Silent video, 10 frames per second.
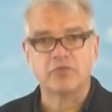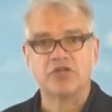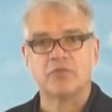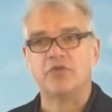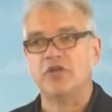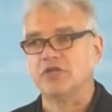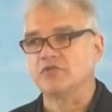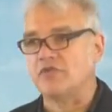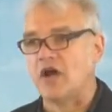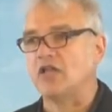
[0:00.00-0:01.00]
Timothy
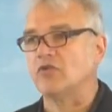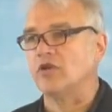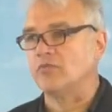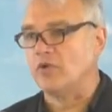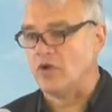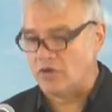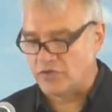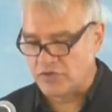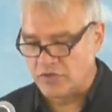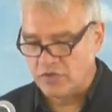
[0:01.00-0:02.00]
is following
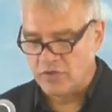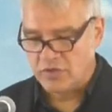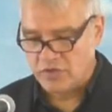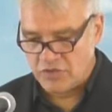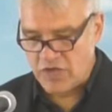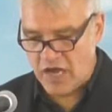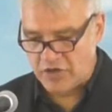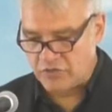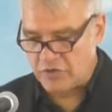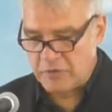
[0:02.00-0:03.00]
Paul's
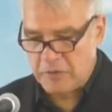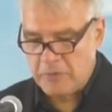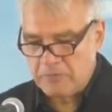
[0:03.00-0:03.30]
doctrine.